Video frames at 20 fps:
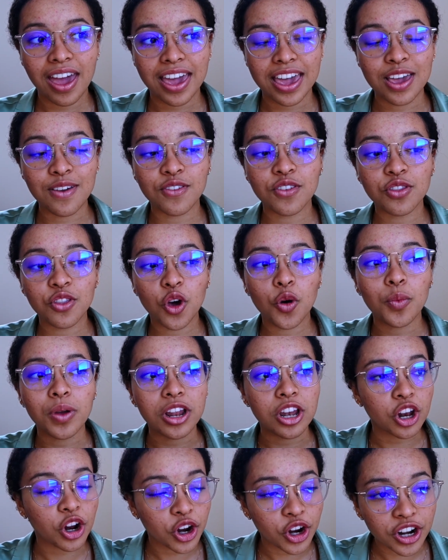Even though we
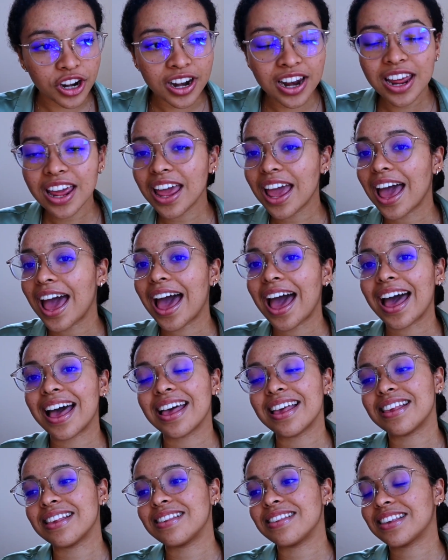learn
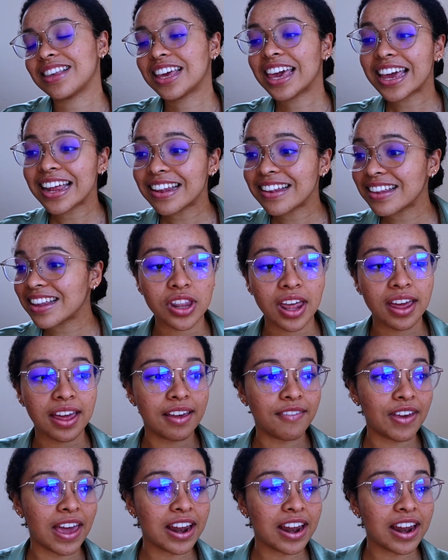as kids that